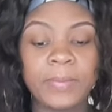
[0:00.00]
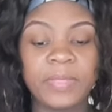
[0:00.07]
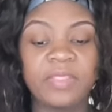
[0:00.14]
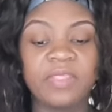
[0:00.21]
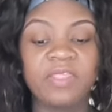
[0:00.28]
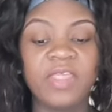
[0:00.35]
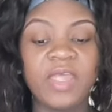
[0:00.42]

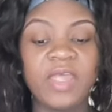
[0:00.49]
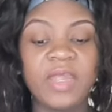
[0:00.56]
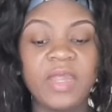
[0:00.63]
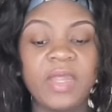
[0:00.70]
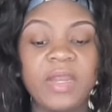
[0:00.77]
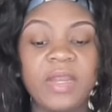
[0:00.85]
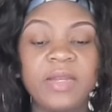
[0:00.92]

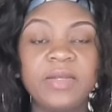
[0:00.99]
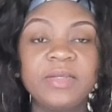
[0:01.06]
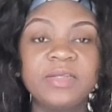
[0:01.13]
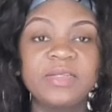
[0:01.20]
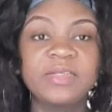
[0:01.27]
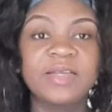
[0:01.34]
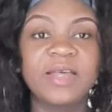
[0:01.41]
Then,
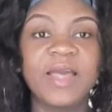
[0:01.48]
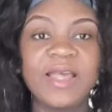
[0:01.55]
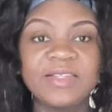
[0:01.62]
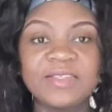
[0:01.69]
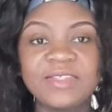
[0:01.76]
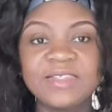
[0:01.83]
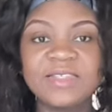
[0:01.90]

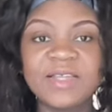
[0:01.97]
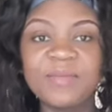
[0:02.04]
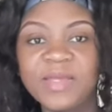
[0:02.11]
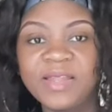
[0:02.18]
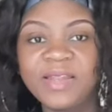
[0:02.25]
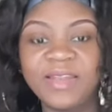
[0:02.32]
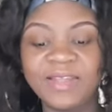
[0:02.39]
guys, it is a
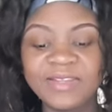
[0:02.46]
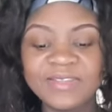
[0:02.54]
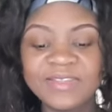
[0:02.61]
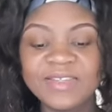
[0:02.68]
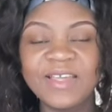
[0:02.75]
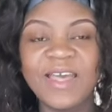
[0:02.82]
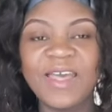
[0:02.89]
bit
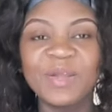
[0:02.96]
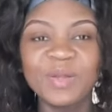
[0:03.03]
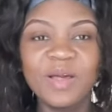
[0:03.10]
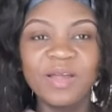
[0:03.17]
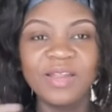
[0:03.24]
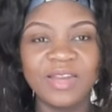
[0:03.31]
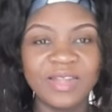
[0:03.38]
lengthy. I don't
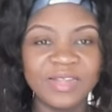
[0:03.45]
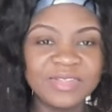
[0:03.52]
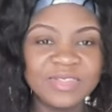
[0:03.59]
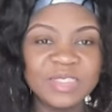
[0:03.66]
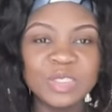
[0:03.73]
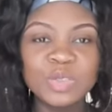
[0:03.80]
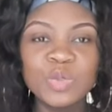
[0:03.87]
call it lengthy,
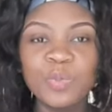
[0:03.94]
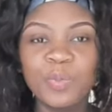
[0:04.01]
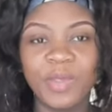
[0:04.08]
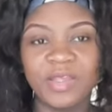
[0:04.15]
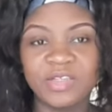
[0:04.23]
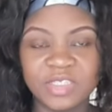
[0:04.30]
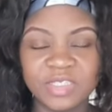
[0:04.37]
it's 2
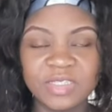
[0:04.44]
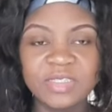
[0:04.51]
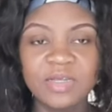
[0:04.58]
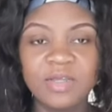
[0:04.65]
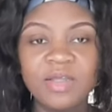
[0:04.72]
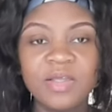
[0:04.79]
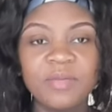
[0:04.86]
pages,
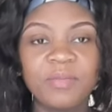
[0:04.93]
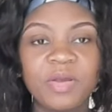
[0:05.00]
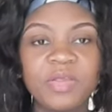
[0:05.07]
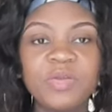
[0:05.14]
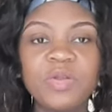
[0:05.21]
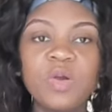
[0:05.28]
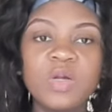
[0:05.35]
but
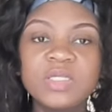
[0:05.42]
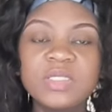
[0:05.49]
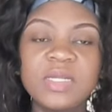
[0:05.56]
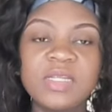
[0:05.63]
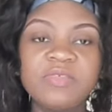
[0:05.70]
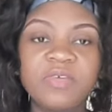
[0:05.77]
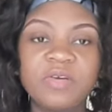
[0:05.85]
you don't want to
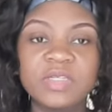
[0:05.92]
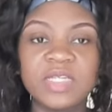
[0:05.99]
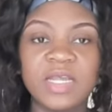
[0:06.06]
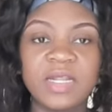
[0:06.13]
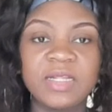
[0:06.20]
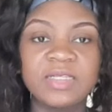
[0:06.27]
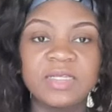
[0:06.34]
leave out
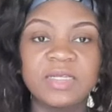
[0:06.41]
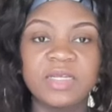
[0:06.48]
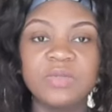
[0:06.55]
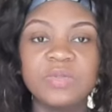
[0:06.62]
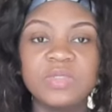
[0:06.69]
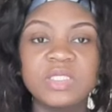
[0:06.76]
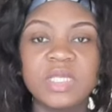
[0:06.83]
anything that
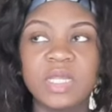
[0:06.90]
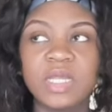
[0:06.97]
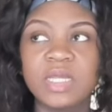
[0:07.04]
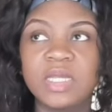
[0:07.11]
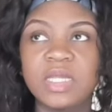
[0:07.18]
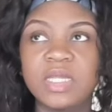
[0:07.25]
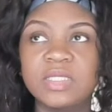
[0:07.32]
you
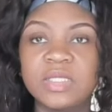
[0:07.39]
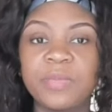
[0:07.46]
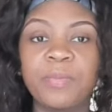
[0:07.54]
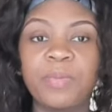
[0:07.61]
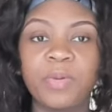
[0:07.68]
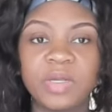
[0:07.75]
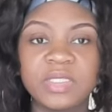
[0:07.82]
think is
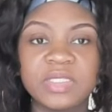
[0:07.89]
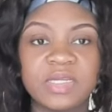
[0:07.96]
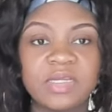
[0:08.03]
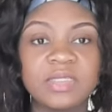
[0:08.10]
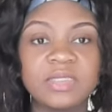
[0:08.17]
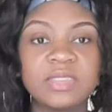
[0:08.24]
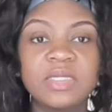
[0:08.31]

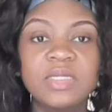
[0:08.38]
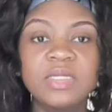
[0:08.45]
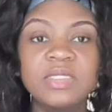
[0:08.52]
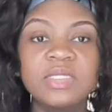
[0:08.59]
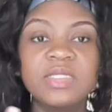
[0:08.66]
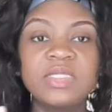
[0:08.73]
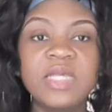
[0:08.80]
important
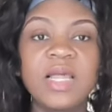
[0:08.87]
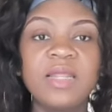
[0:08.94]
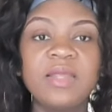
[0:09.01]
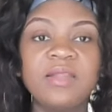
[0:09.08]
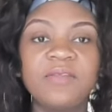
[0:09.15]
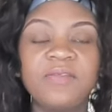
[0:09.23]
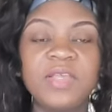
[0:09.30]
to
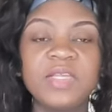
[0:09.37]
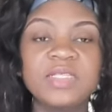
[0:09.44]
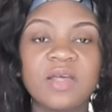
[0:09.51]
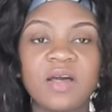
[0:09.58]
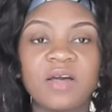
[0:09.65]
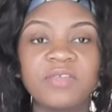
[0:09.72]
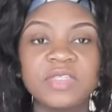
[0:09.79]
telling the
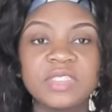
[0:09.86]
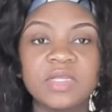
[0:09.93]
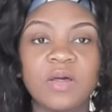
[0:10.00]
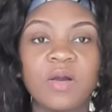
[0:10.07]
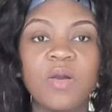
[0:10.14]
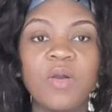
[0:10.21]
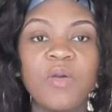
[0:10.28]
visa
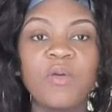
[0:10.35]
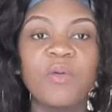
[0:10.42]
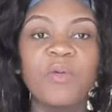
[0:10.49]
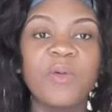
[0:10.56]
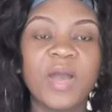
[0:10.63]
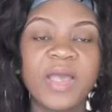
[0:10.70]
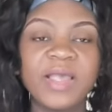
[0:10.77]
officer
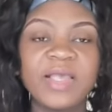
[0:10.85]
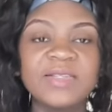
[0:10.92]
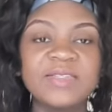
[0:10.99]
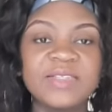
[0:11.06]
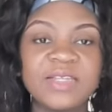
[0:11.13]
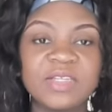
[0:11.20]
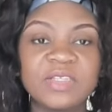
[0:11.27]
why
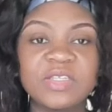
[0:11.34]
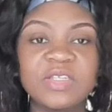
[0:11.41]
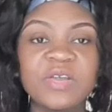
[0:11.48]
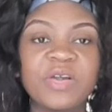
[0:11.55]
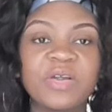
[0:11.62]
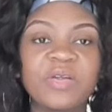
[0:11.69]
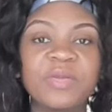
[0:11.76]
is it
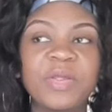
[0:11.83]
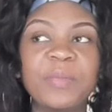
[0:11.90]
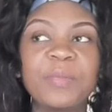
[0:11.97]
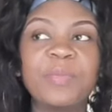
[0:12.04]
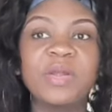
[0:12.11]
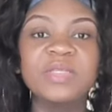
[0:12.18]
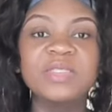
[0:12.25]
you're
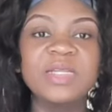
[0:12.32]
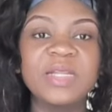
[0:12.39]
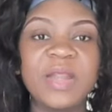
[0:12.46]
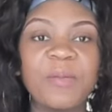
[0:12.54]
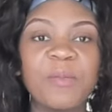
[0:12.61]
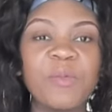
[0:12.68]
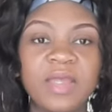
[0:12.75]
impressing
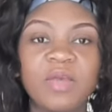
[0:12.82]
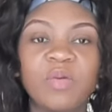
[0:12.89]
them.